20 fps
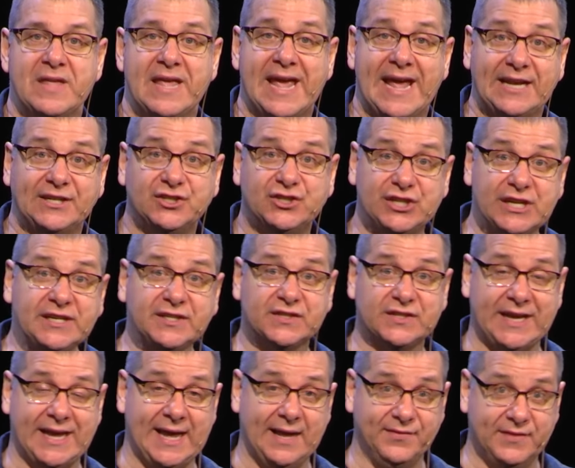And she
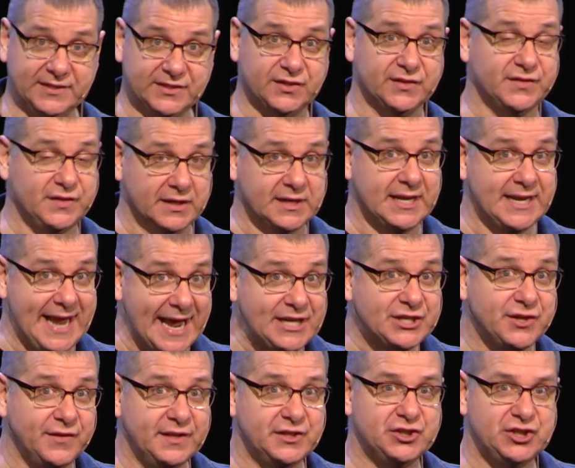said, this is the
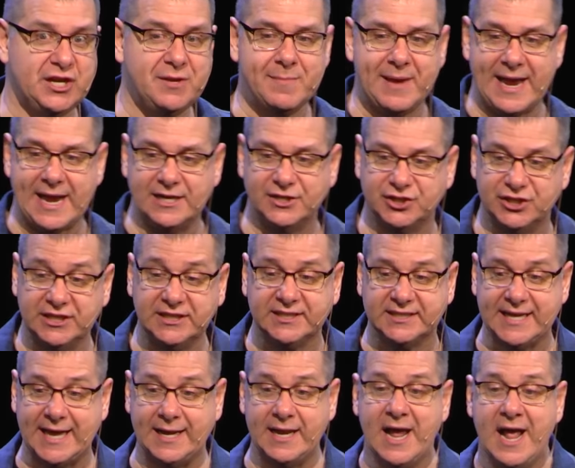connection that she made. She
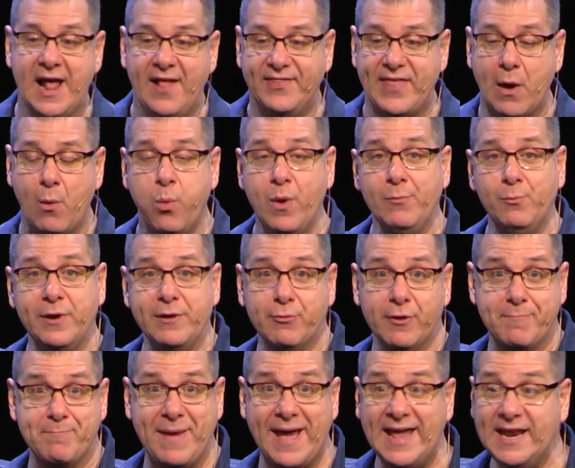said that when we
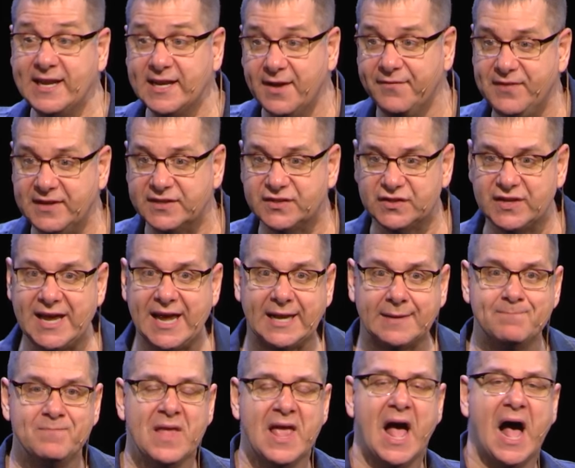repented of this
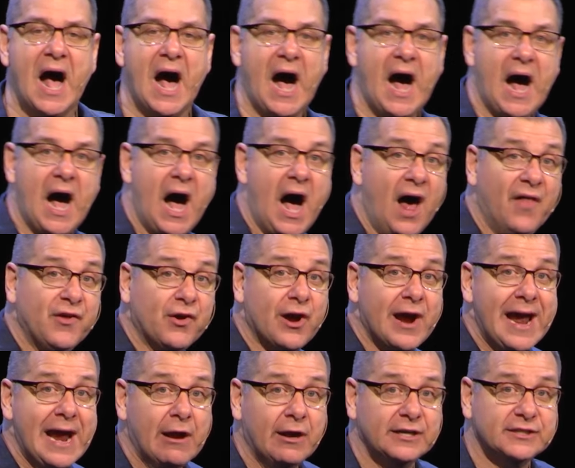sin, other
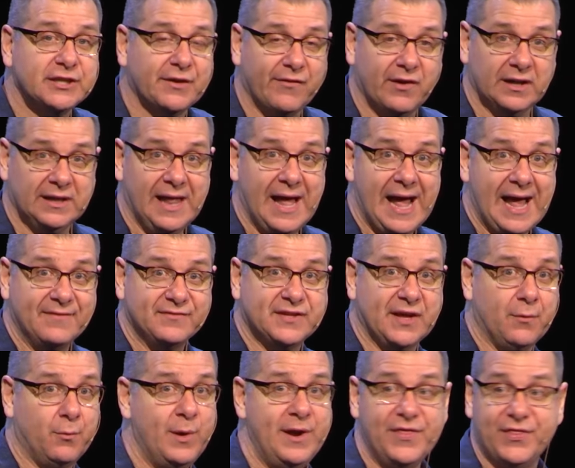areas of our lives
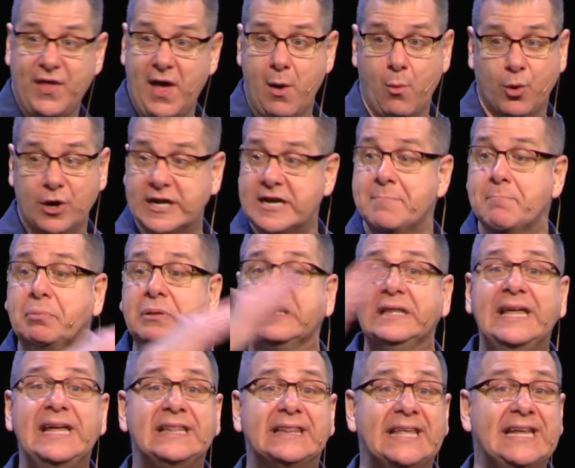that we thought were
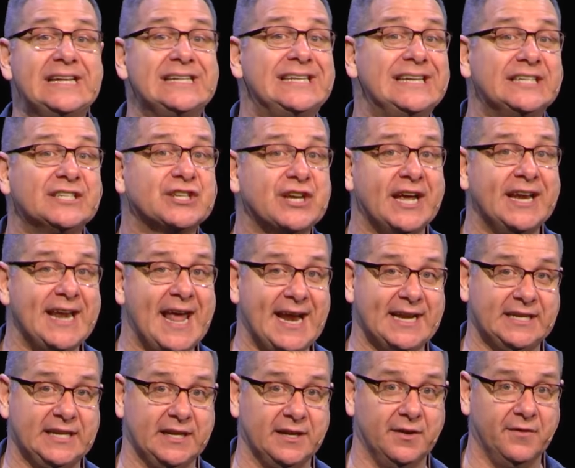completely
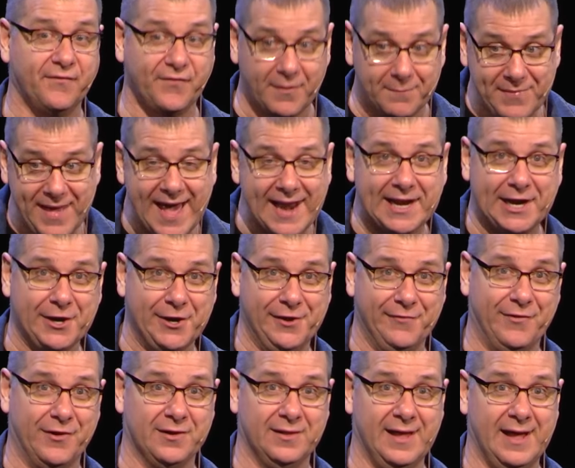disconnected from that area
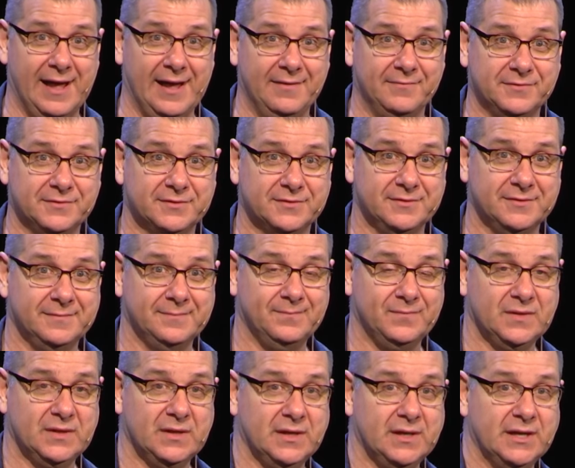of our lives
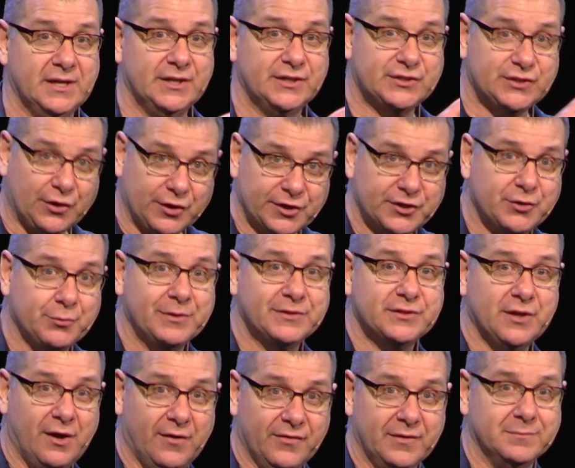started to
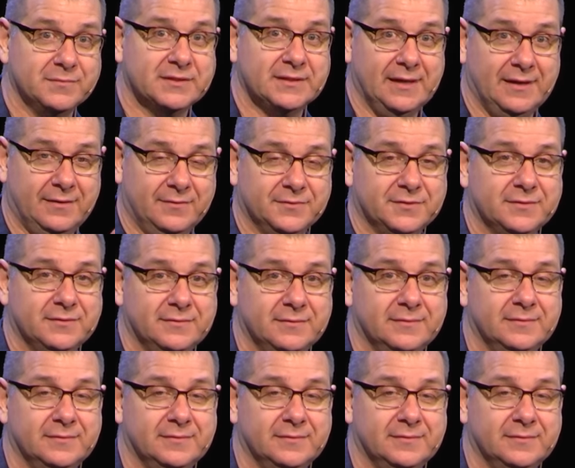resolve themselves.